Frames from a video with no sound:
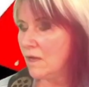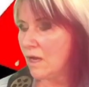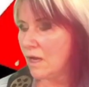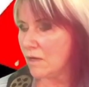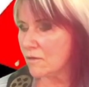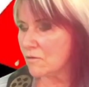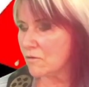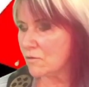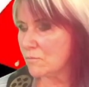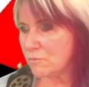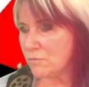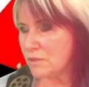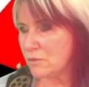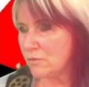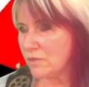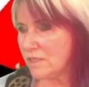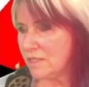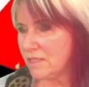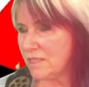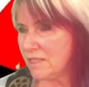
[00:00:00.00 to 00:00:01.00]
I'm going
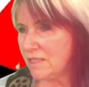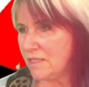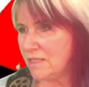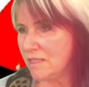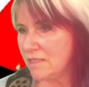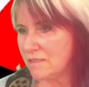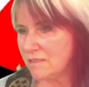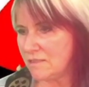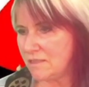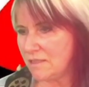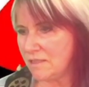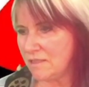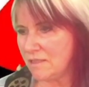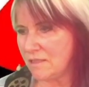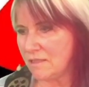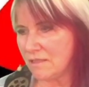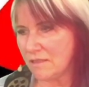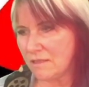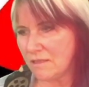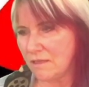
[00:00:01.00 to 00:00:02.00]
between E and D,
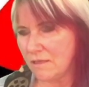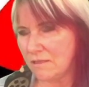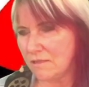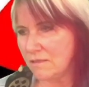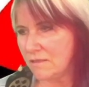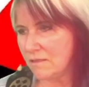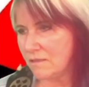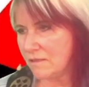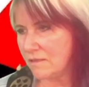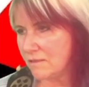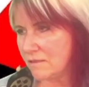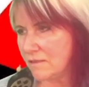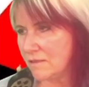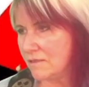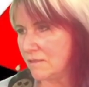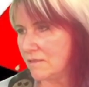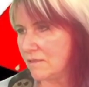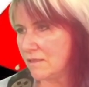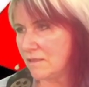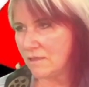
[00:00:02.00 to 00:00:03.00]

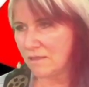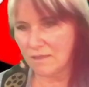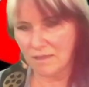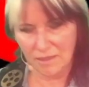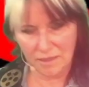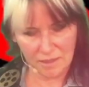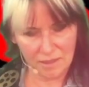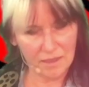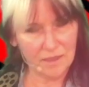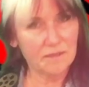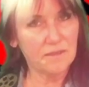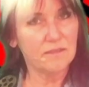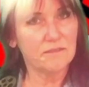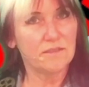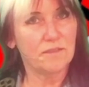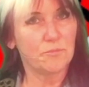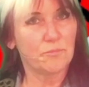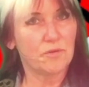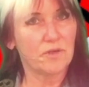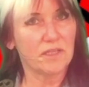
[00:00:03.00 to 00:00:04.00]
and then
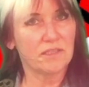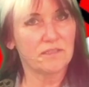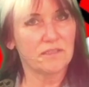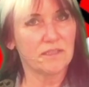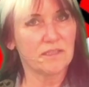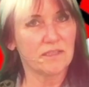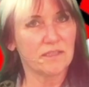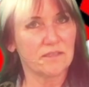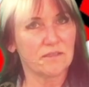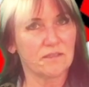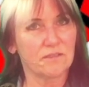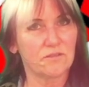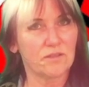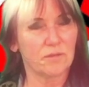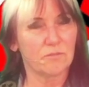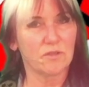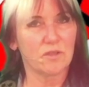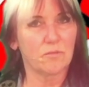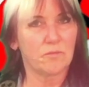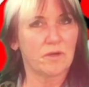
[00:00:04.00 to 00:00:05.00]
depressing the
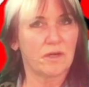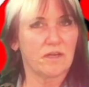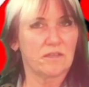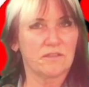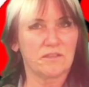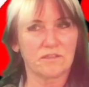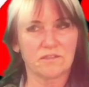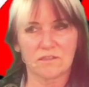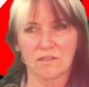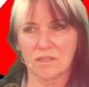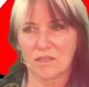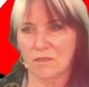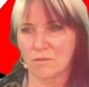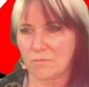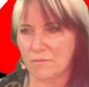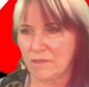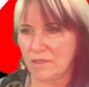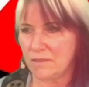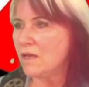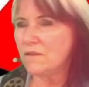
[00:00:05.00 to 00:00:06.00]
tremolo bar just a little
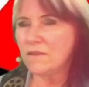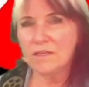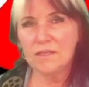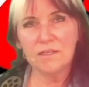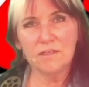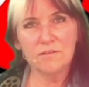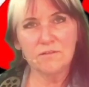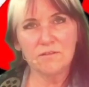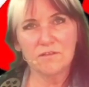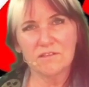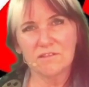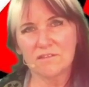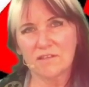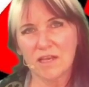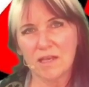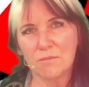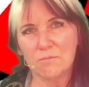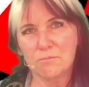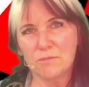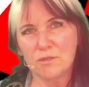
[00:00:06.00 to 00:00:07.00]
bit. Then you do the
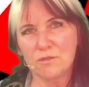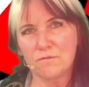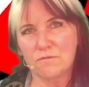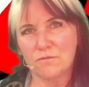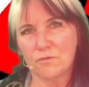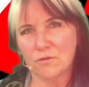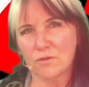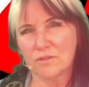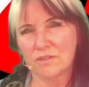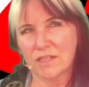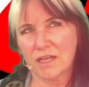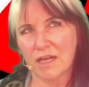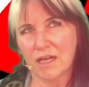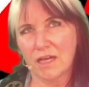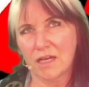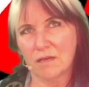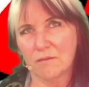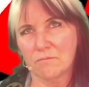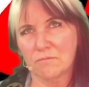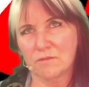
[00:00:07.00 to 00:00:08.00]
same move 4
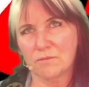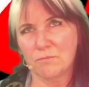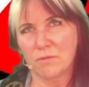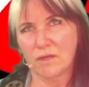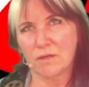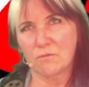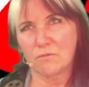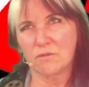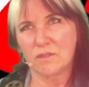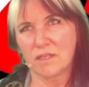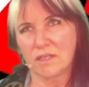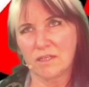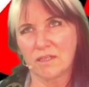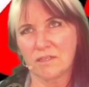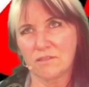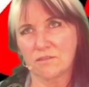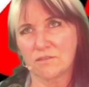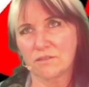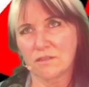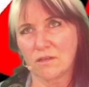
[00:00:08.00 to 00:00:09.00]
times, but really
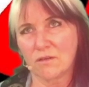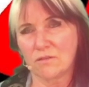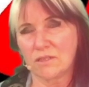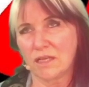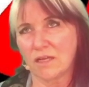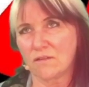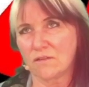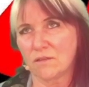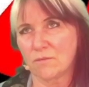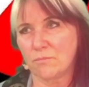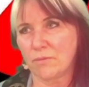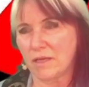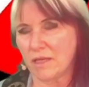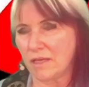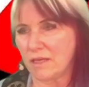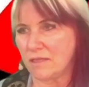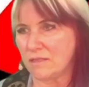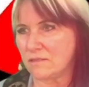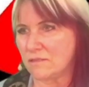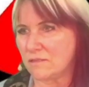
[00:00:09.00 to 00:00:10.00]
slow down the
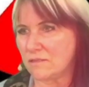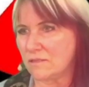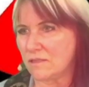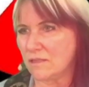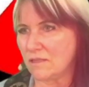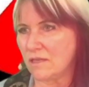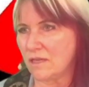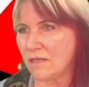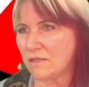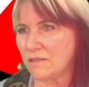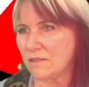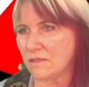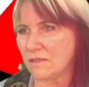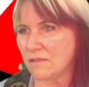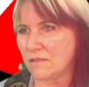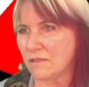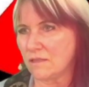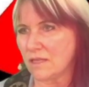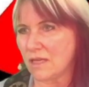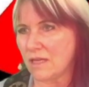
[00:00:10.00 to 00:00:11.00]
pace at
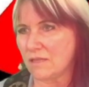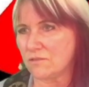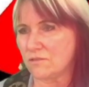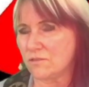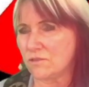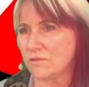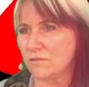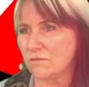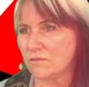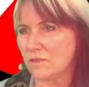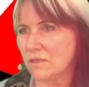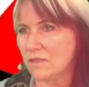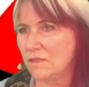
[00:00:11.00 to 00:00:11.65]
the last 2.